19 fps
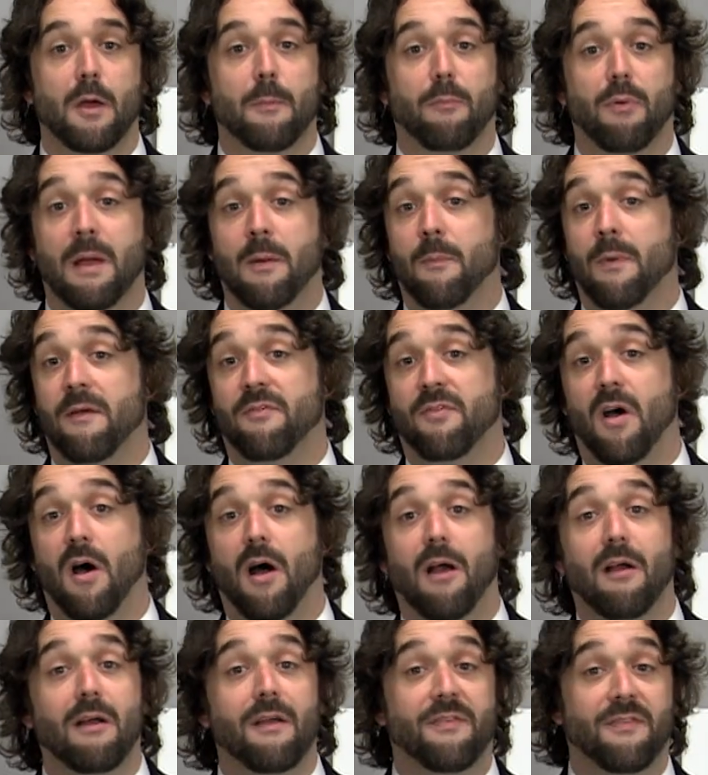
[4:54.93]
Brainwaves
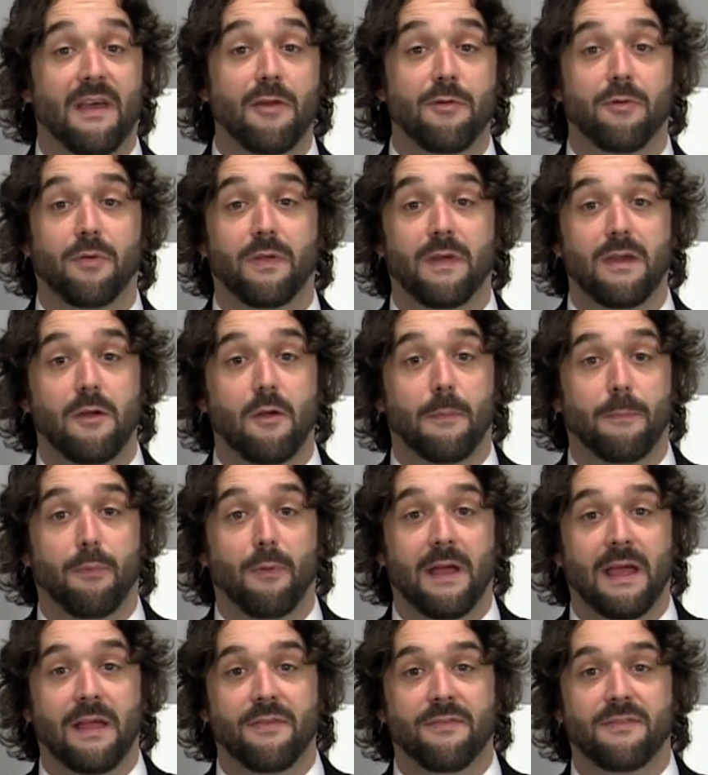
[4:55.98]
are, essentially, your
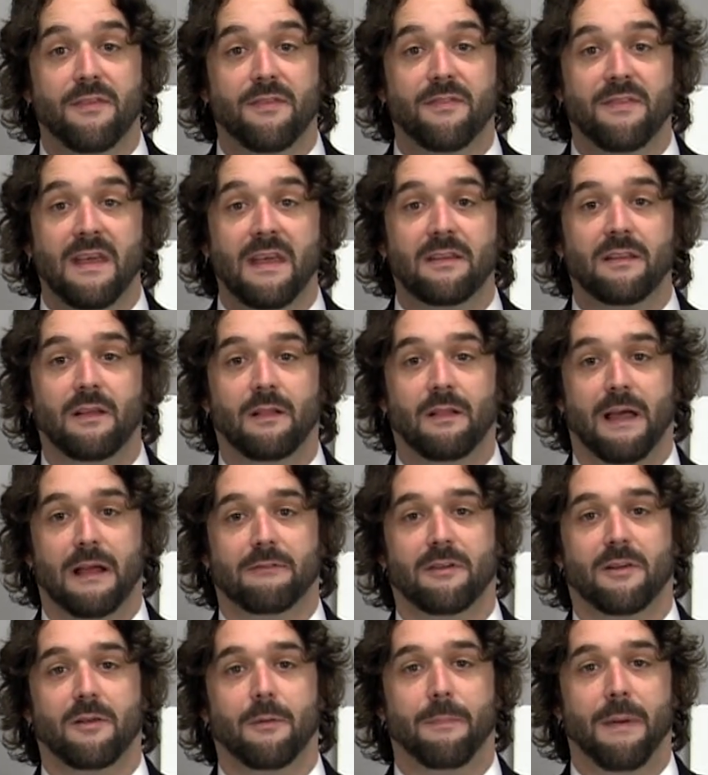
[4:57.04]
brain's distinct
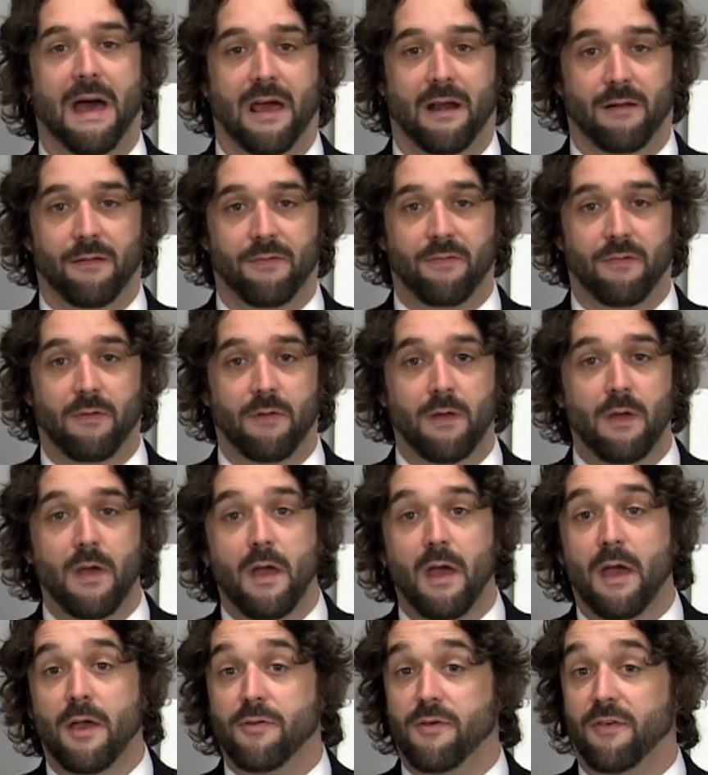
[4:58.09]
electrical patterns.
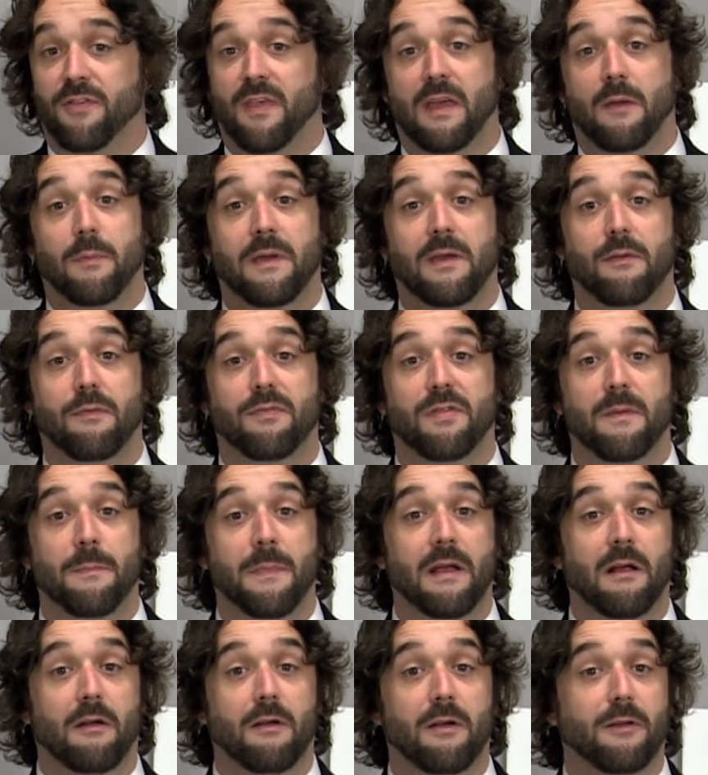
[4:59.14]
And just like we use the
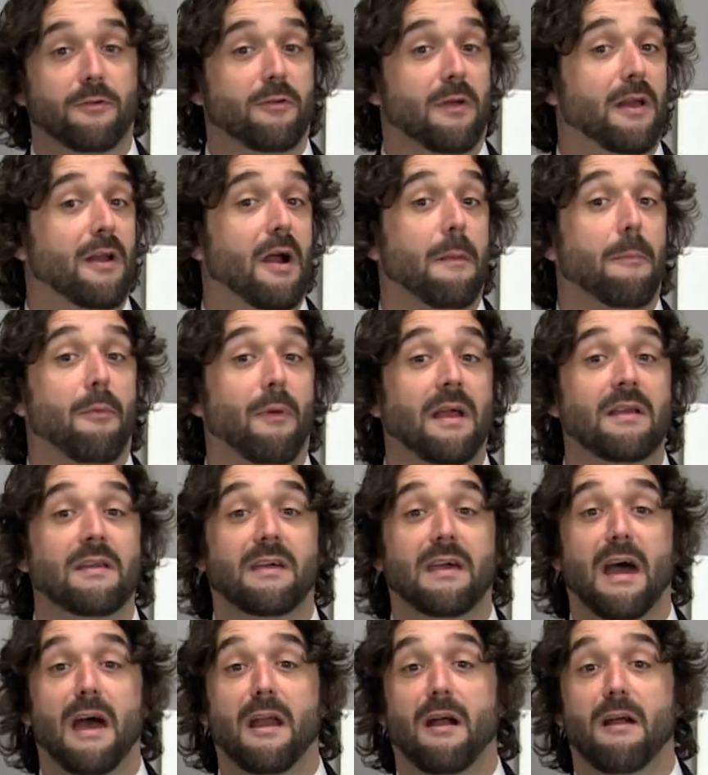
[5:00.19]
mirror to train our brain to
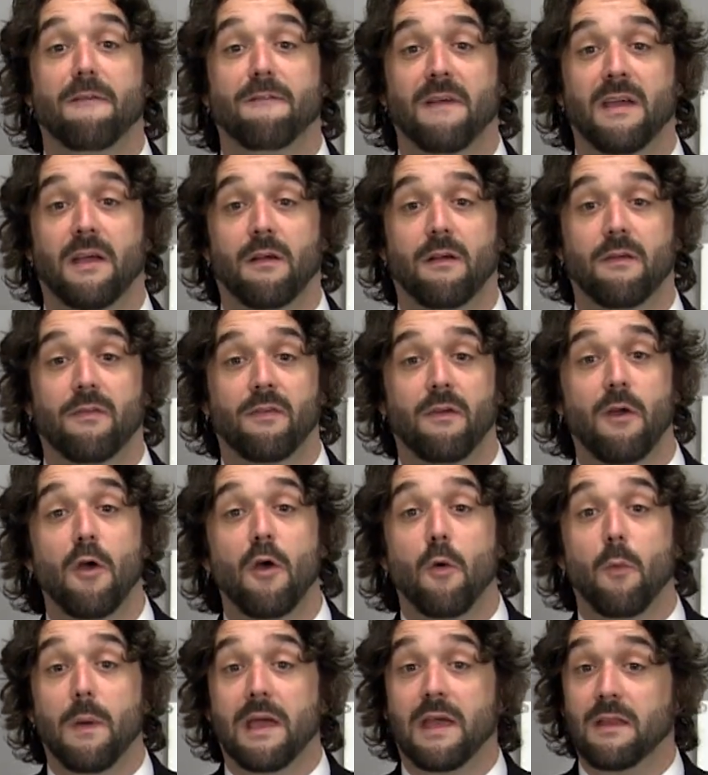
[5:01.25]
guide our fingers,
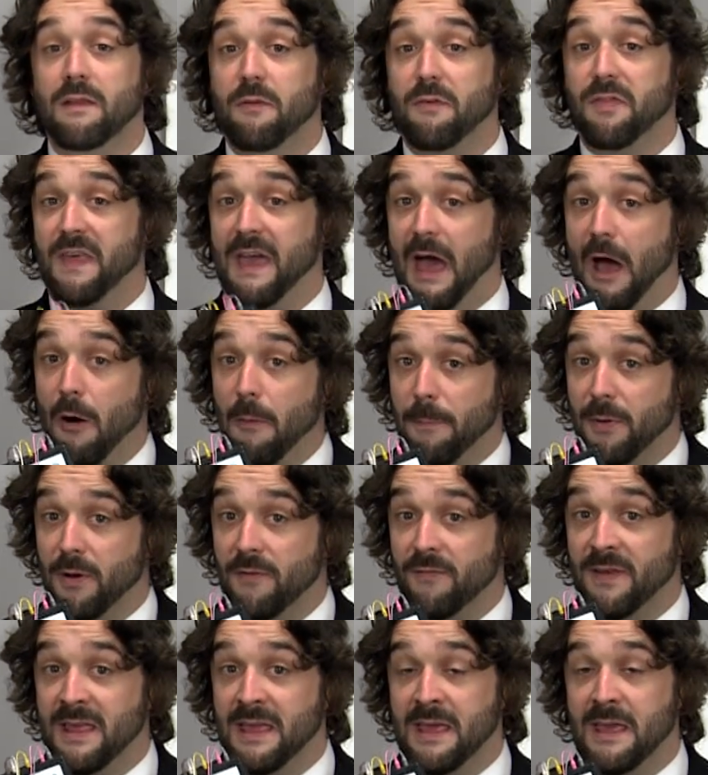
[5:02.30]
we can use the output of
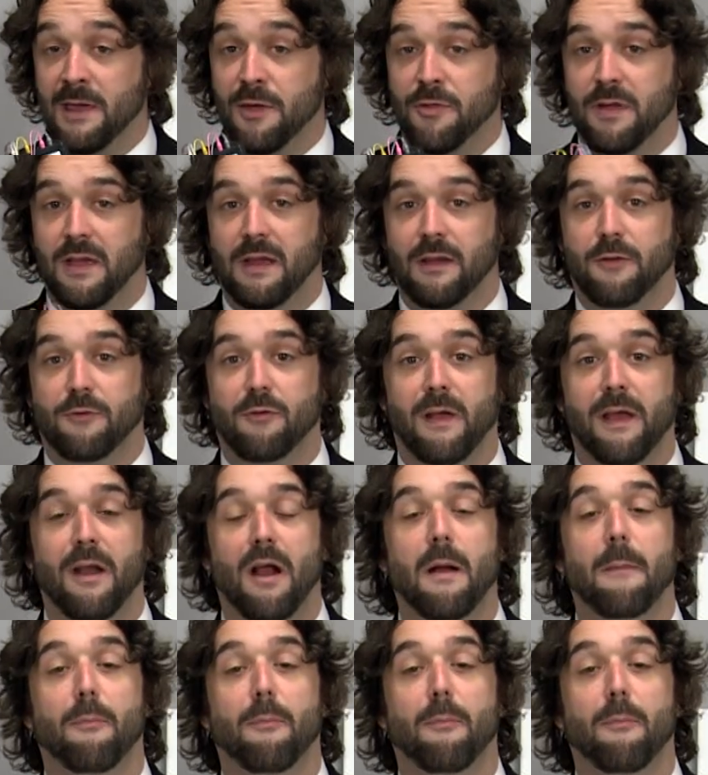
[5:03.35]
an EEG to train our